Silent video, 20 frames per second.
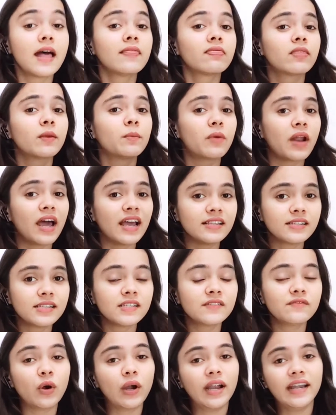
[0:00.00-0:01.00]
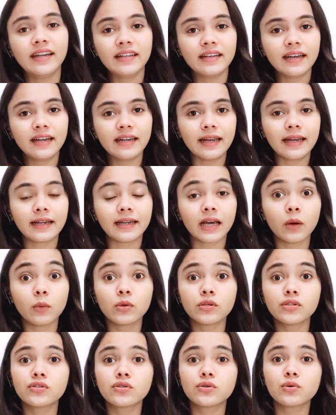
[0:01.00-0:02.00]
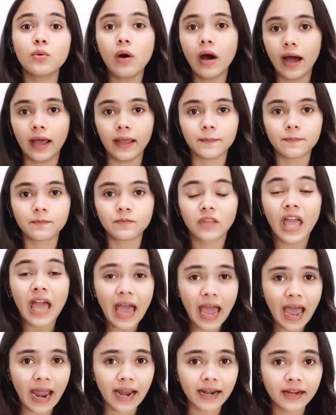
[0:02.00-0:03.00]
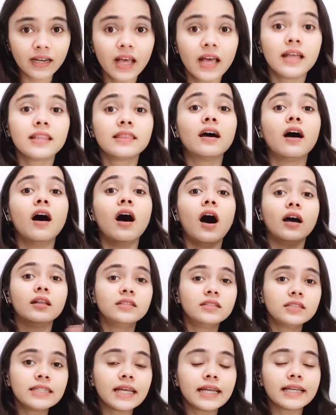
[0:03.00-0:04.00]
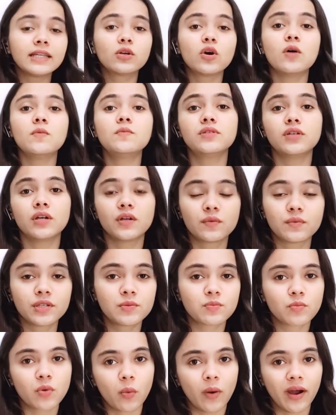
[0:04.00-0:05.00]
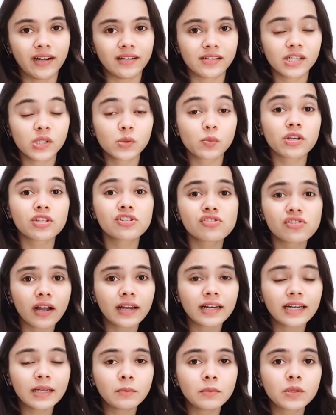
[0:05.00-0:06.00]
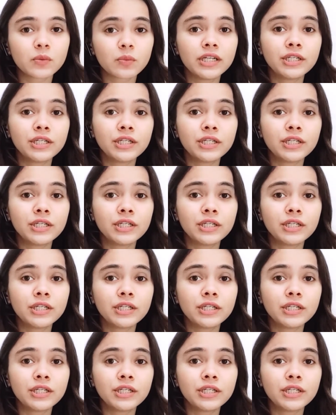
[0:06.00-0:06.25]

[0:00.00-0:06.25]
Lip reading: The prices for internet data was too high and the other telecom service providers were struggling between